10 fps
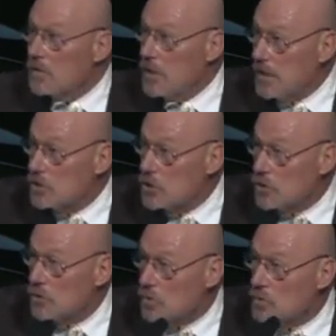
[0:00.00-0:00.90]
These
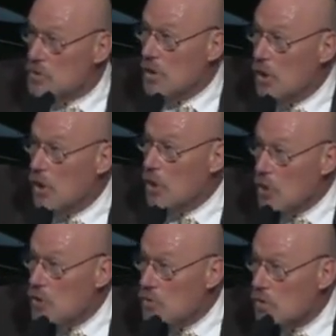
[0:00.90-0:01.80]
Jews
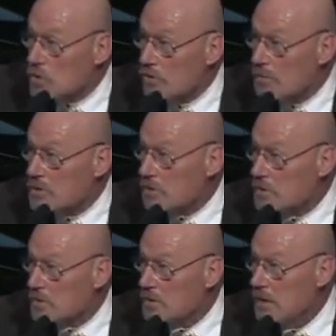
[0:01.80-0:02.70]
knew those
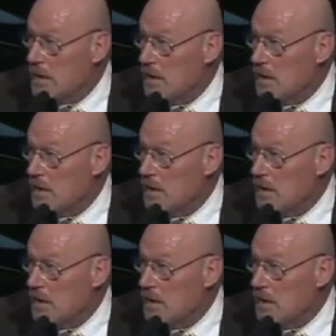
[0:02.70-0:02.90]
scriptures.